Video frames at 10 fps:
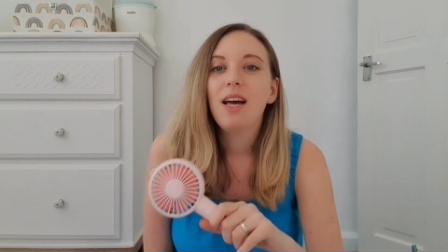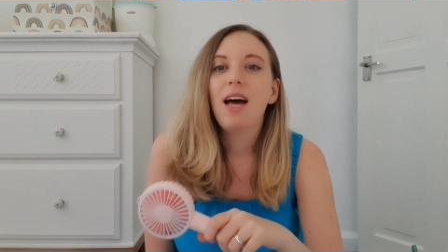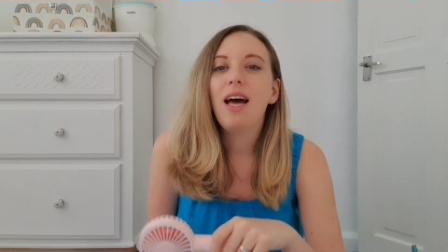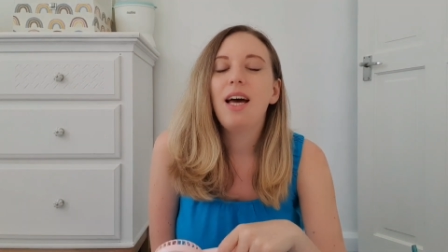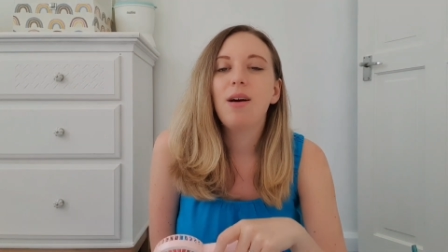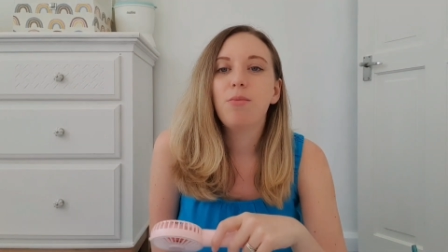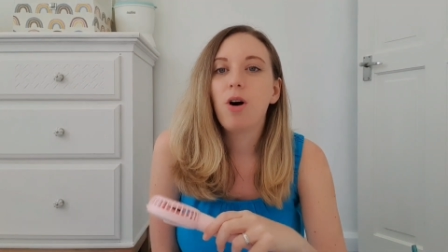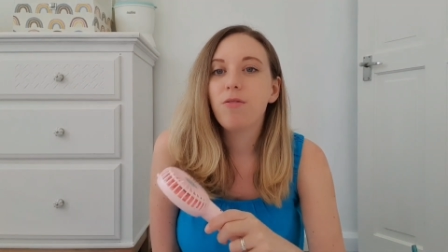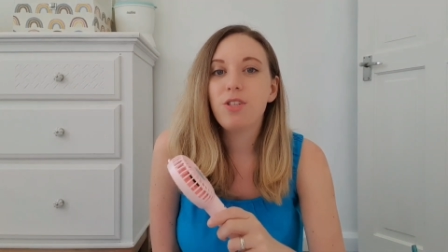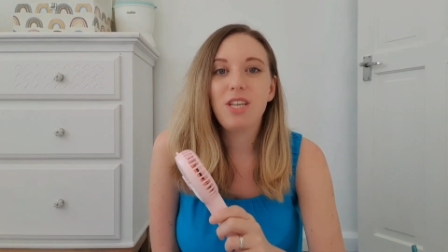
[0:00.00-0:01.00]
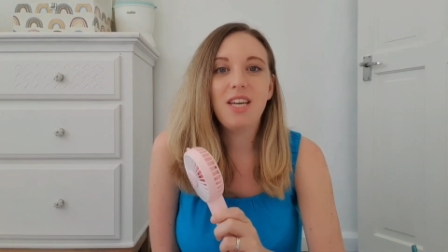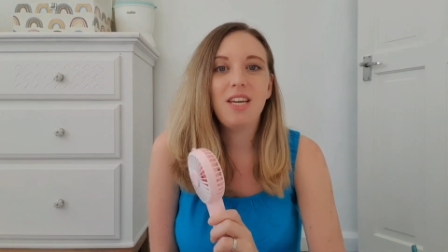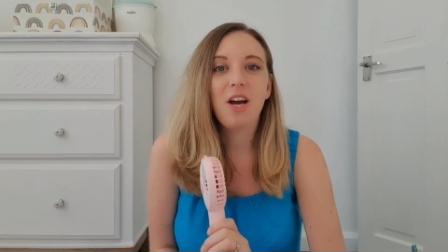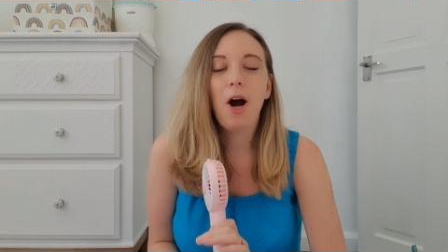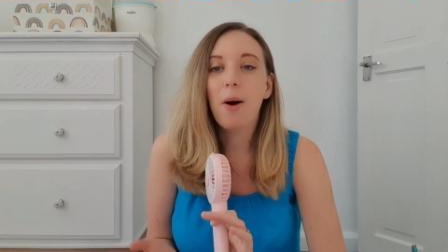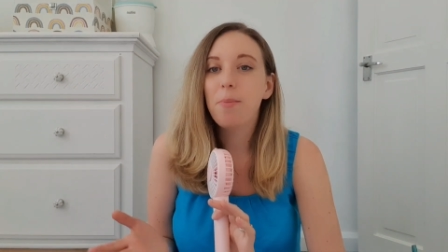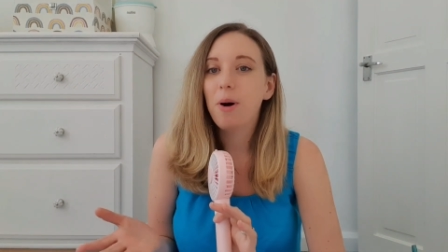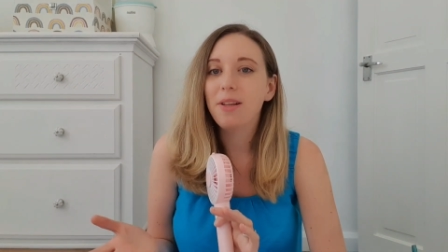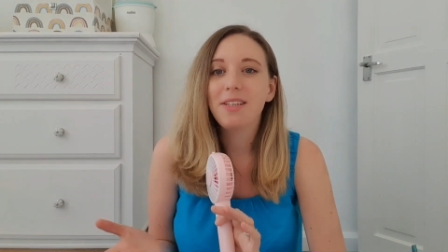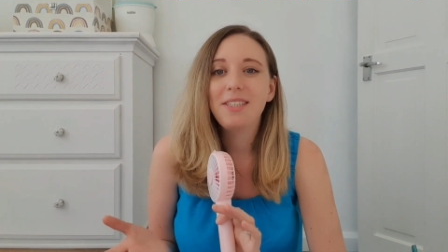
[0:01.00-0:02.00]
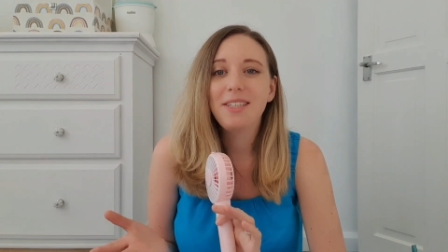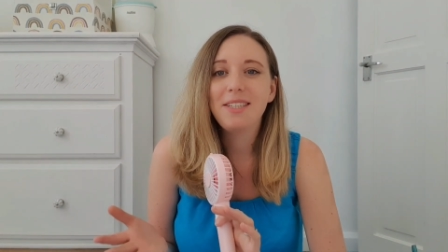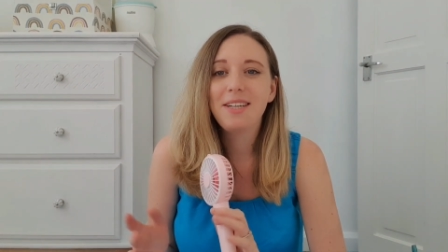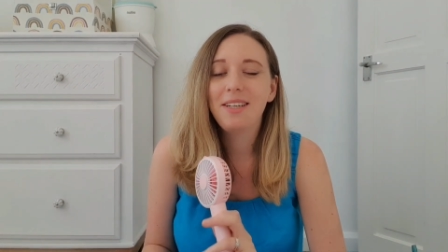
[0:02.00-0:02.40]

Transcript: Obviously hot and bothered,